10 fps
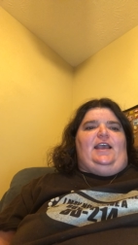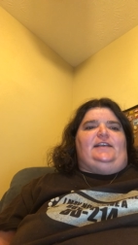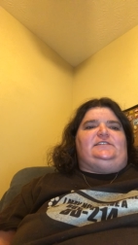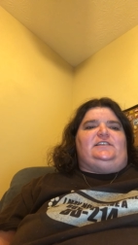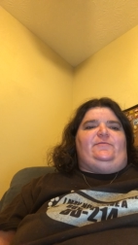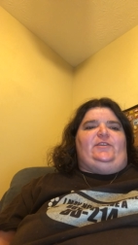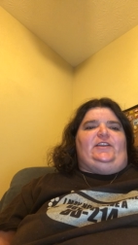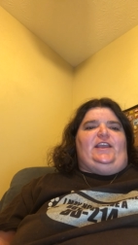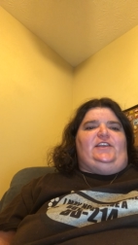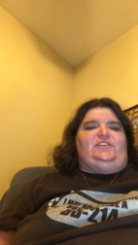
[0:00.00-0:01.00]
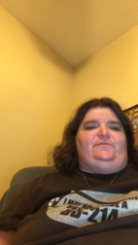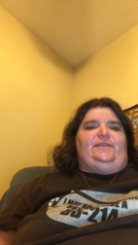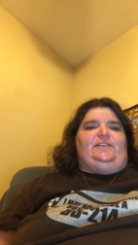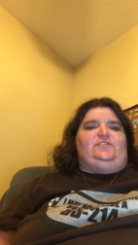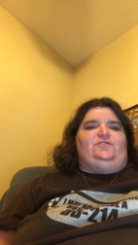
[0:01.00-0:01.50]
Excommunication
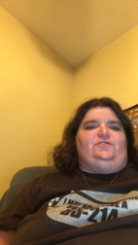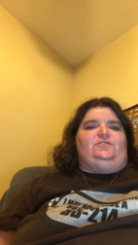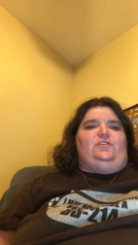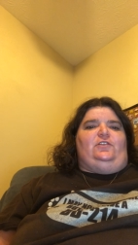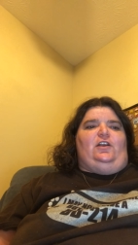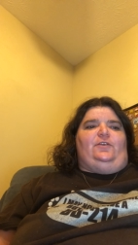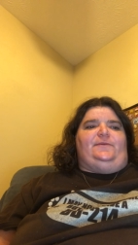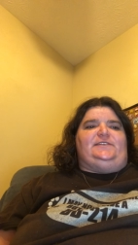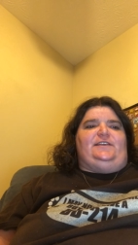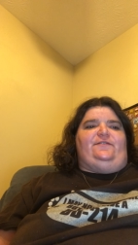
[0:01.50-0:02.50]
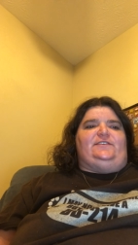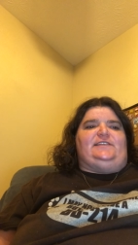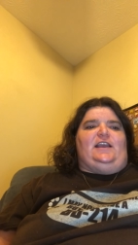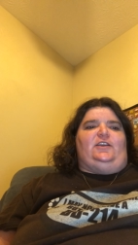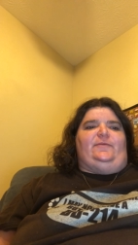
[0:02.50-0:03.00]
meant that you could no longer receive the
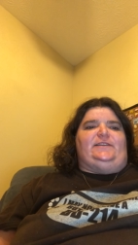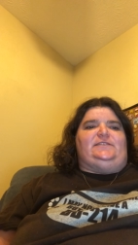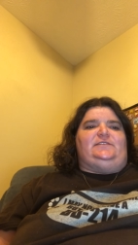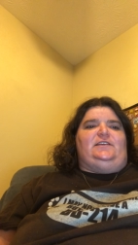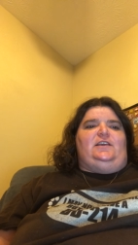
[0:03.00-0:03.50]
sacraments,